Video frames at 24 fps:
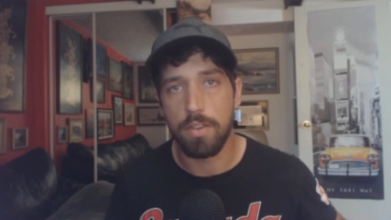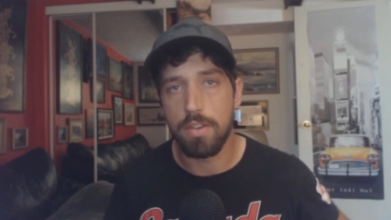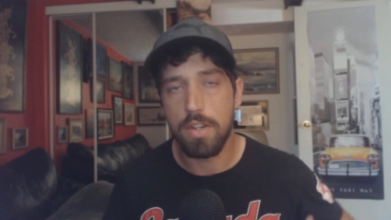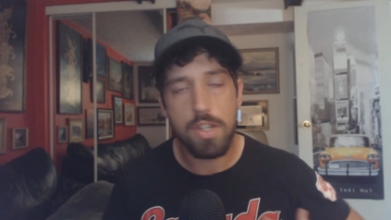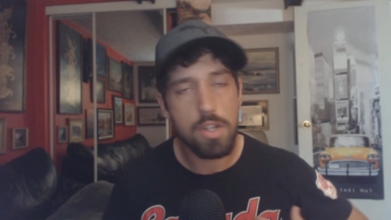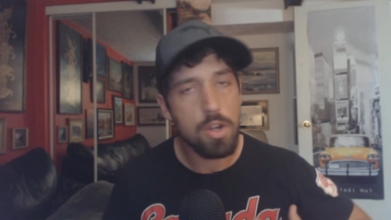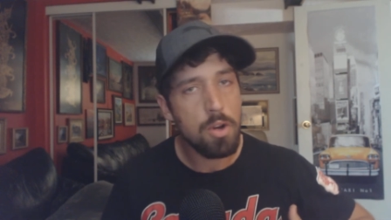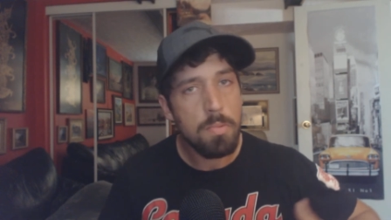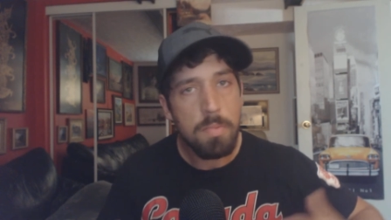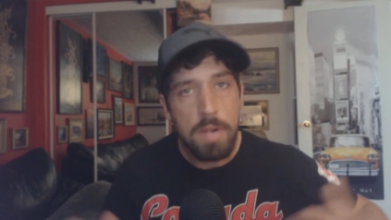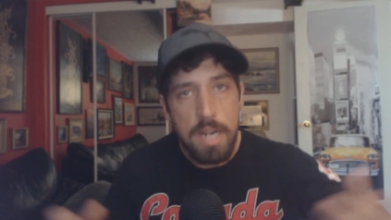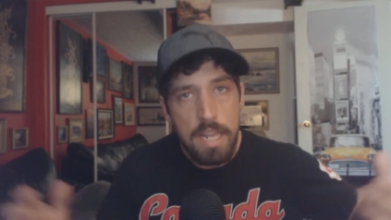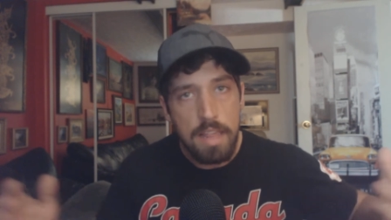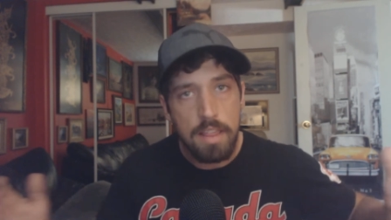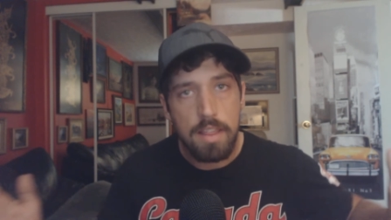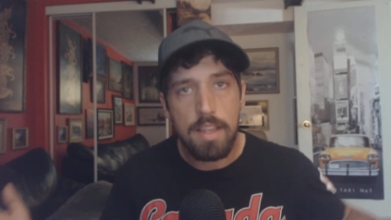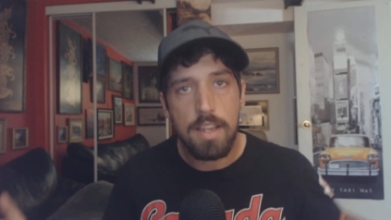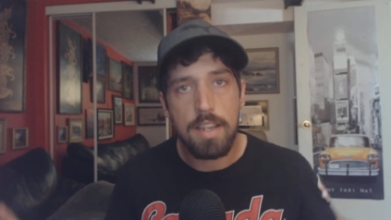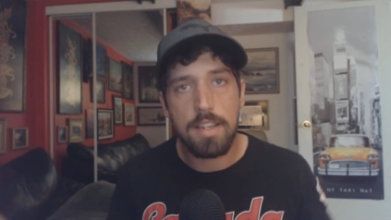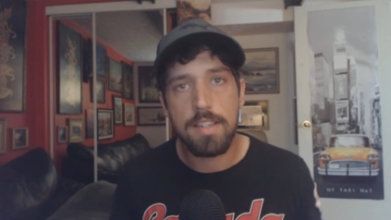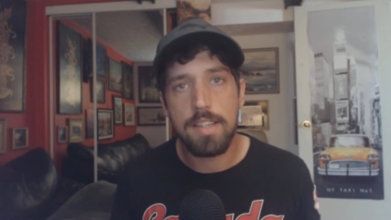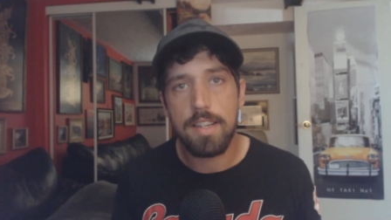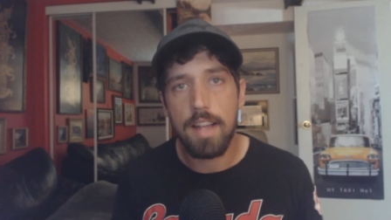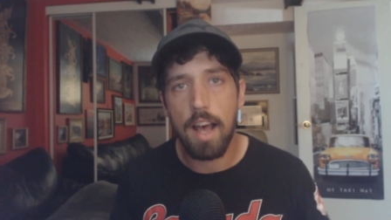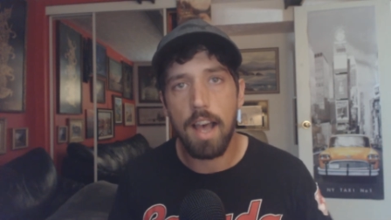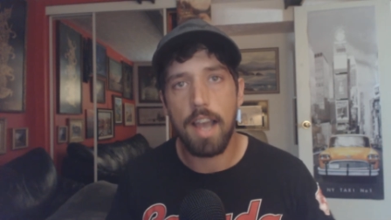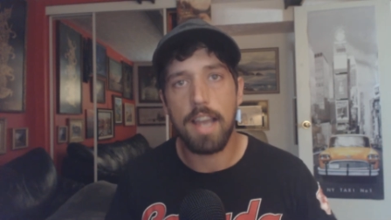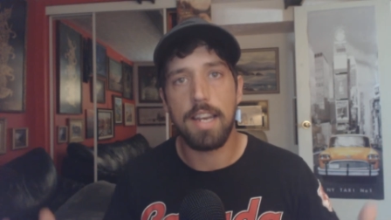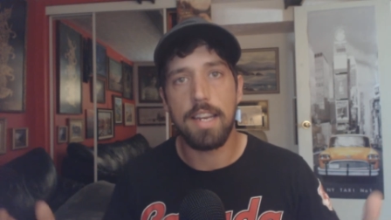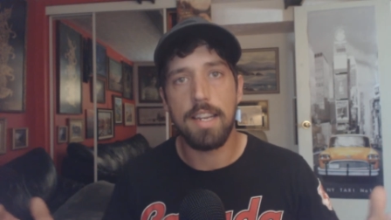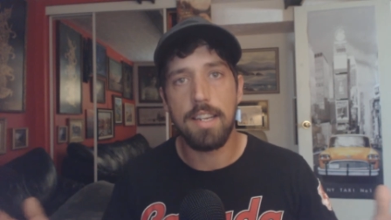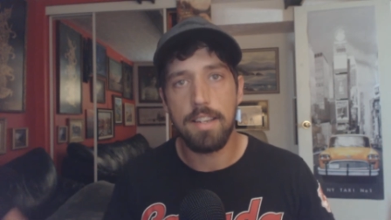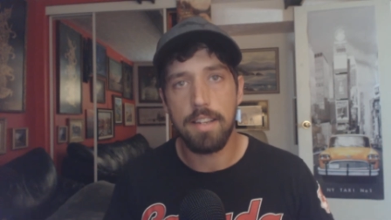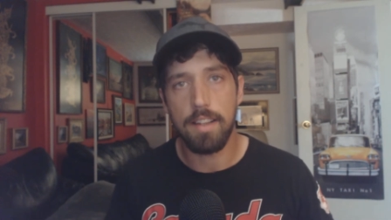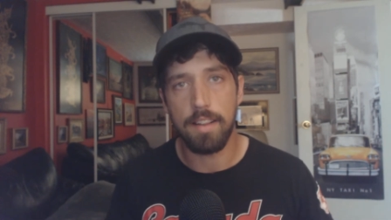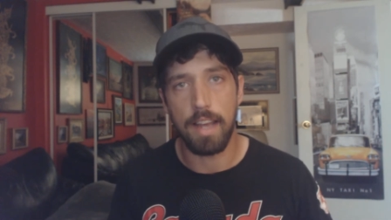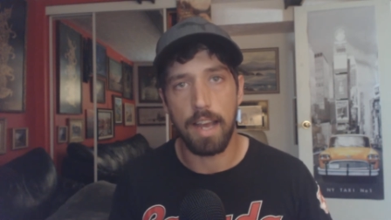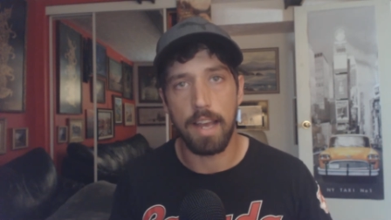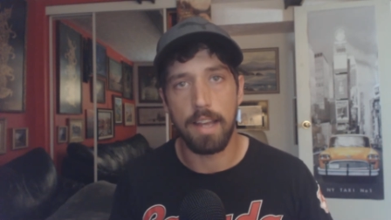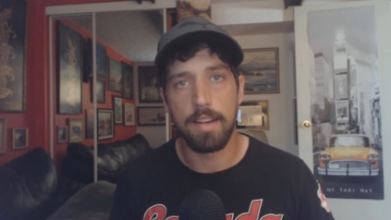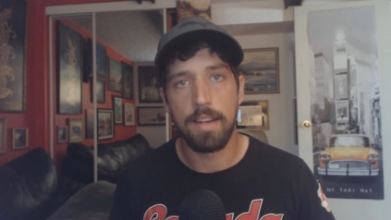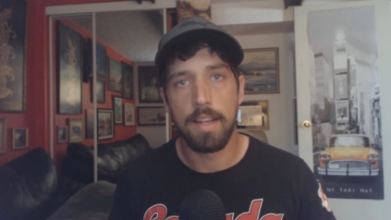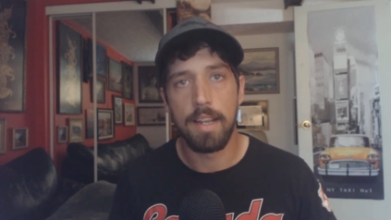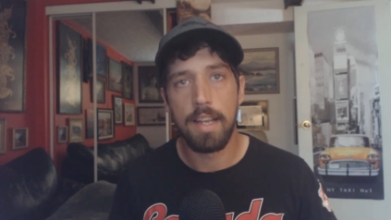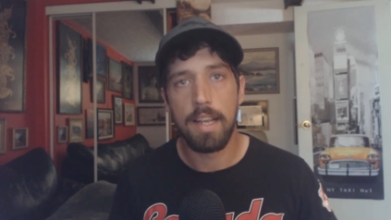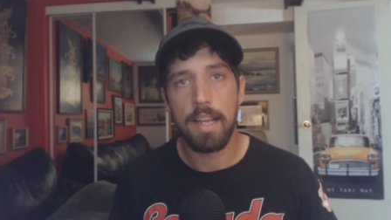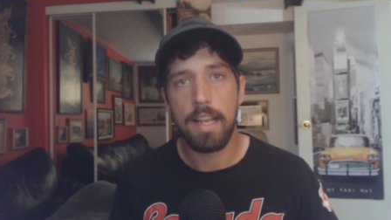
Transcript: There's so many things tied into that.